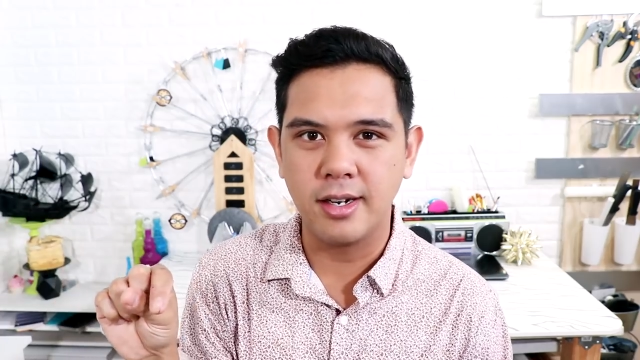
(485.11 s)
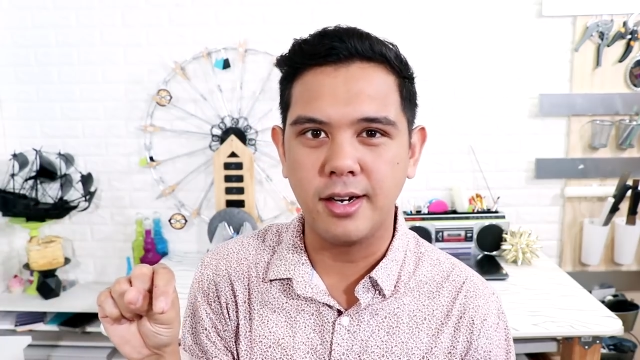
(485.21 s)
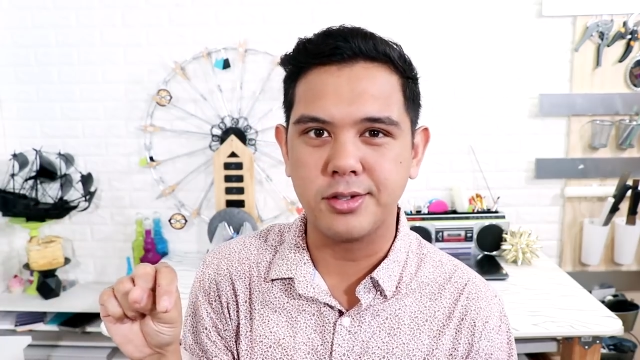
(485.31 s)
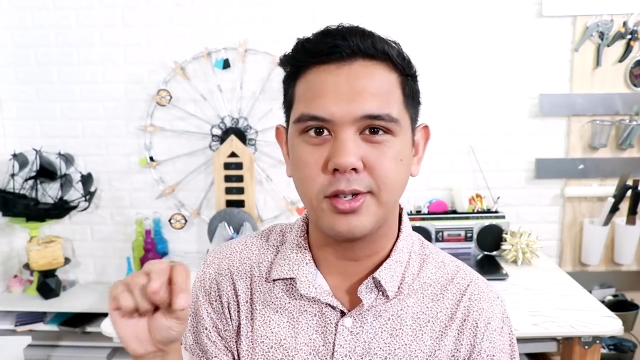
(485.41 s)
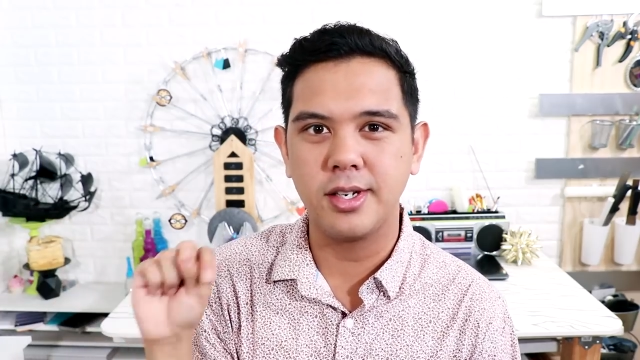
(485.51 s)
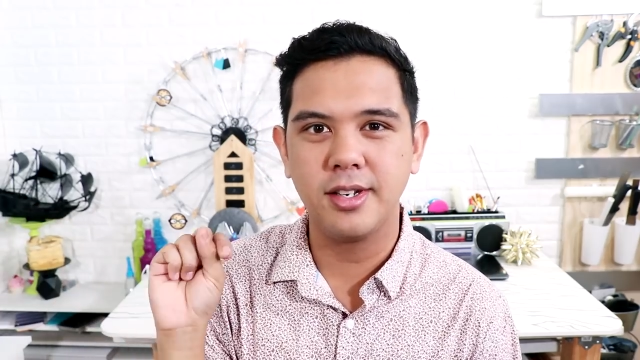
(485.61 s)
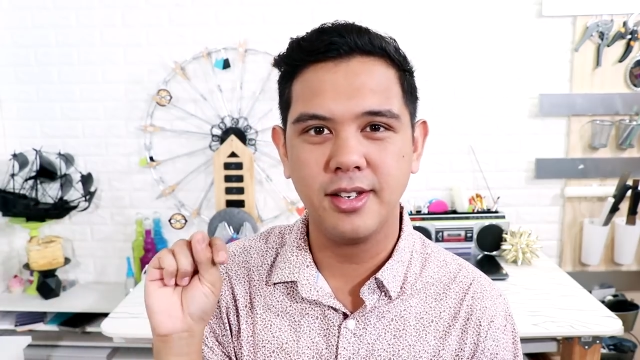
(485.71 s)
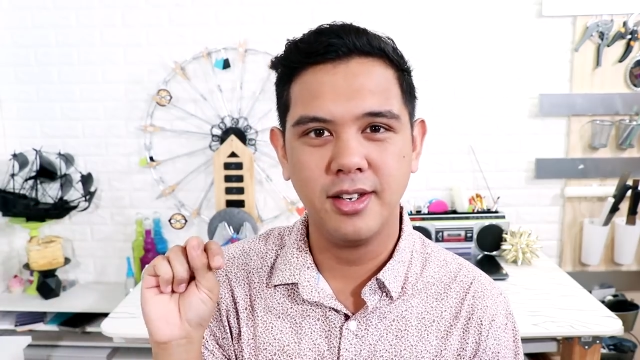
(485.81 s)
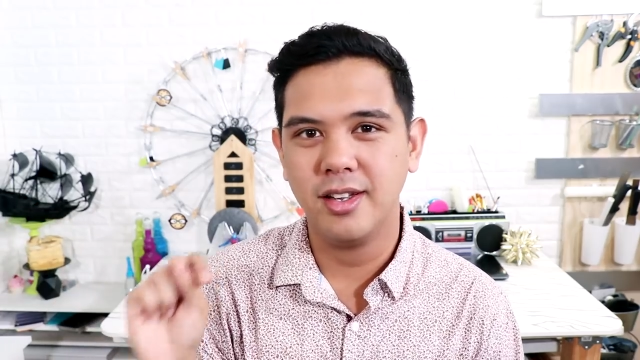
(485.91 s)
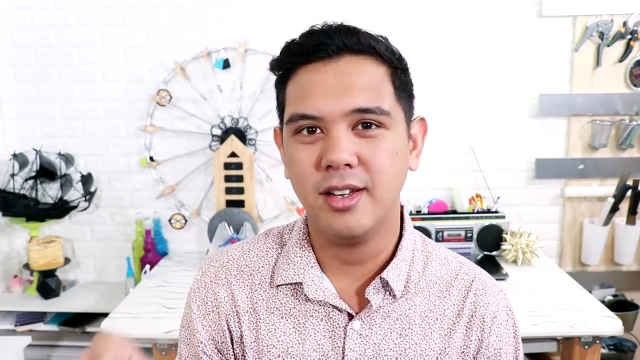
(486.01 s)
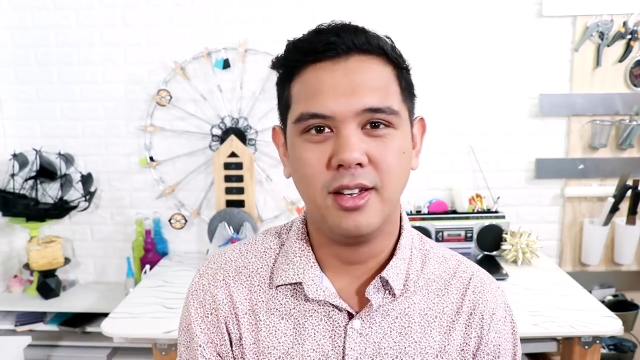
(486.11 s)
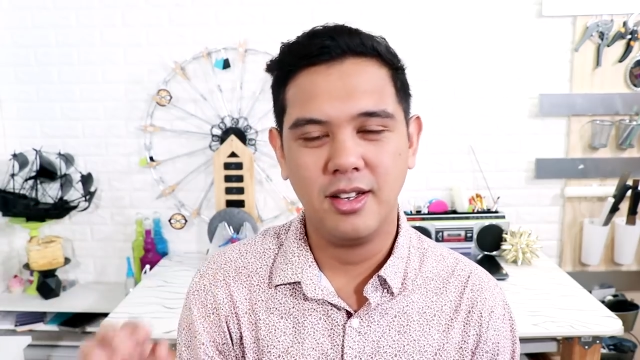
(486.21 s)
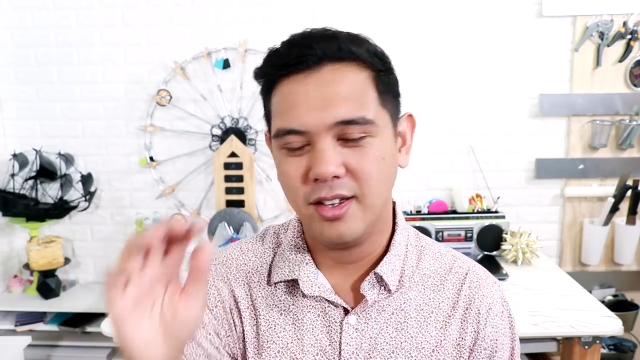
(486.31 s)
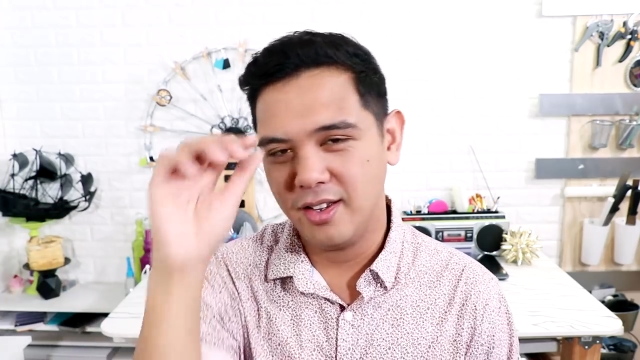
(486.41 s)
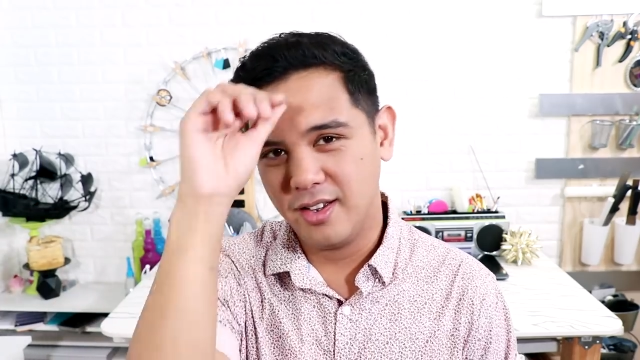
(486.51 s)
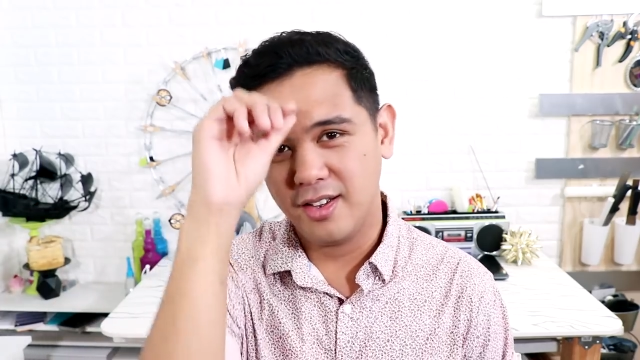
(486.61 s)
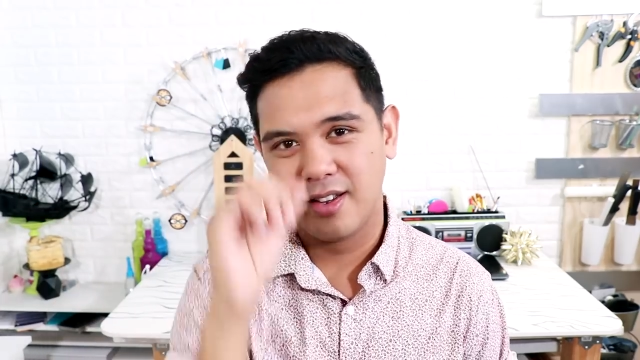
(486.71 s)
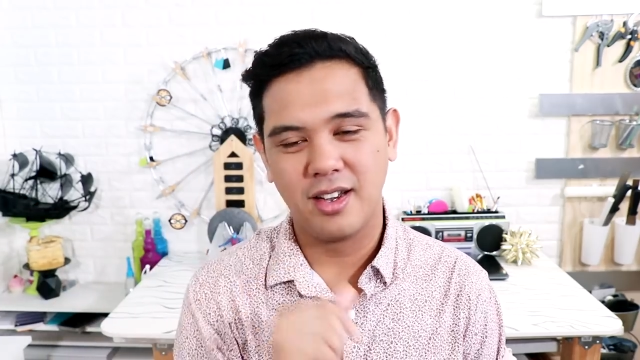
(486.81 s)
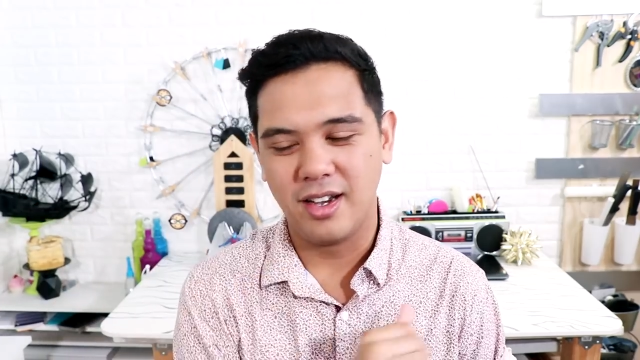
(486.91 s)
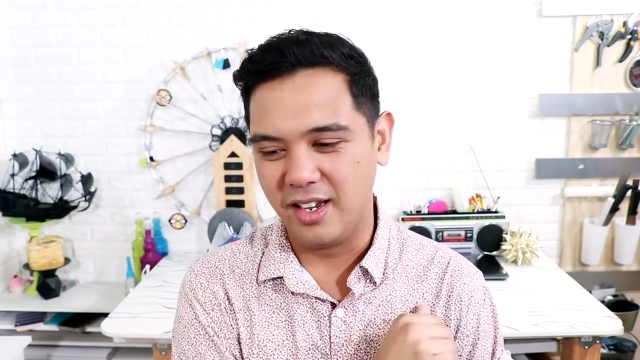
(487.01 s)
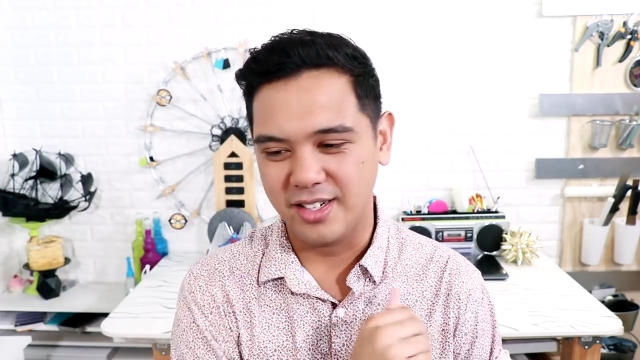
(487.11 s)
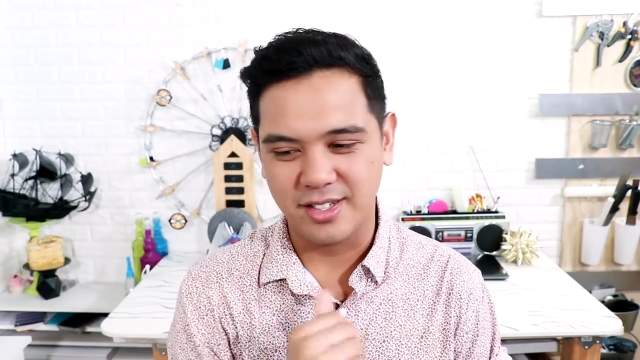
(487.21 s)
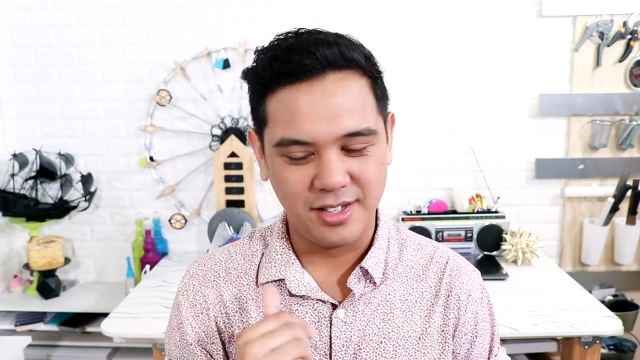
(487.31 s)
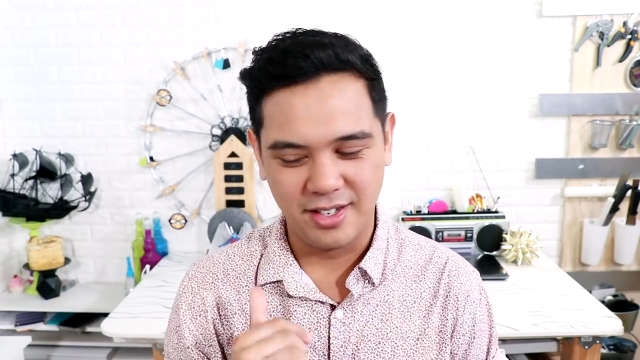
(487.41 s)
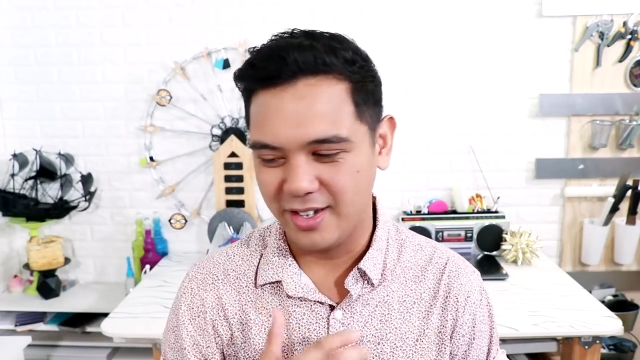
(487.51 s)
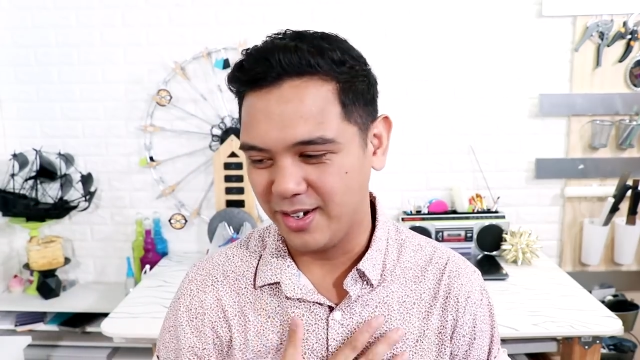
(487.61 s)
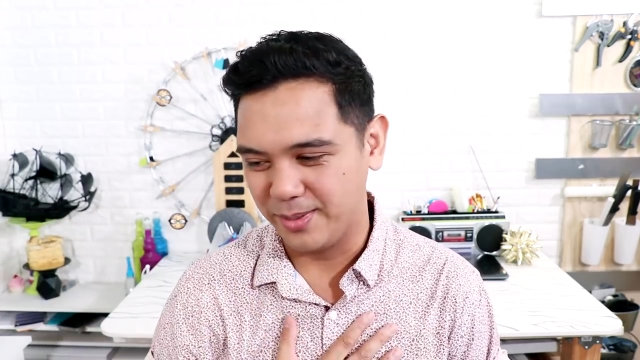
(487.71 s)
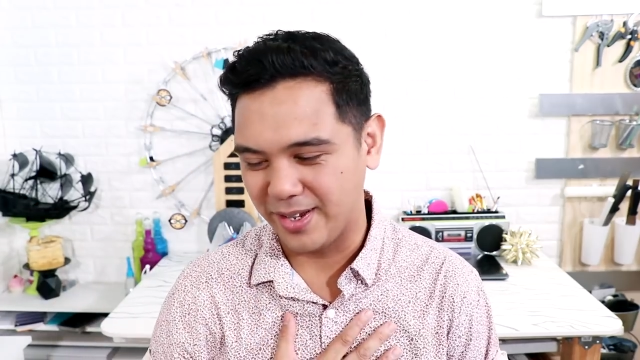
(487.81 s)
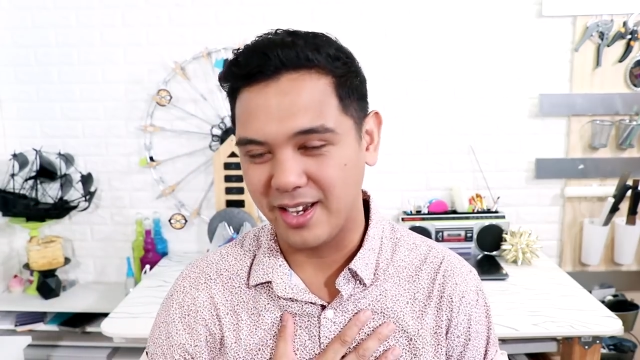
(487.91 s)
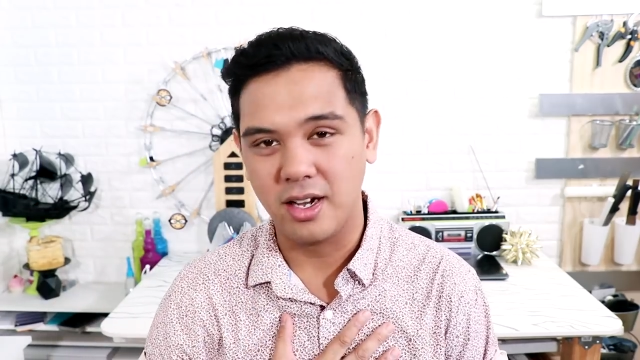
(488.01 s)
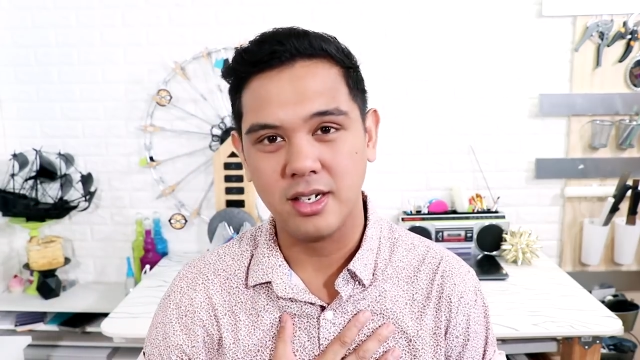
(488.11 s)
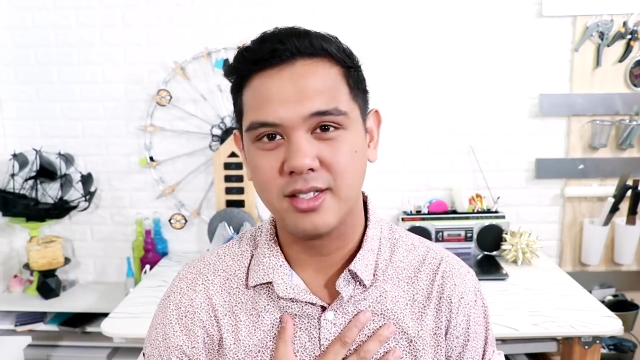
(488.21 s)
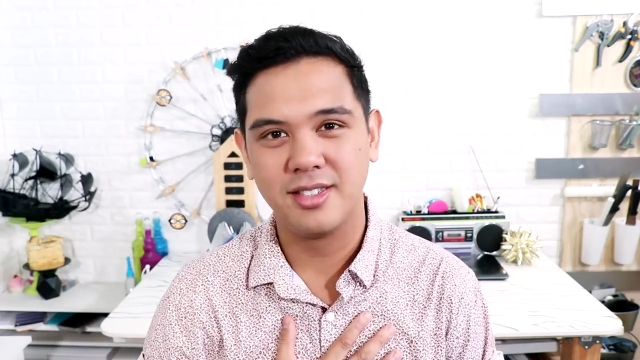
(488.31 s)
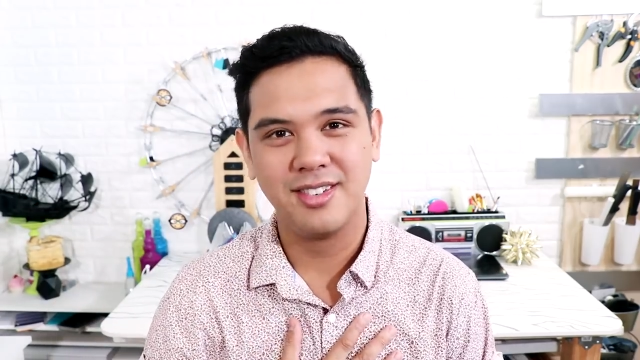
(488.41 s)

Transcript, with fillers: 100. Gosh, oh my gosh,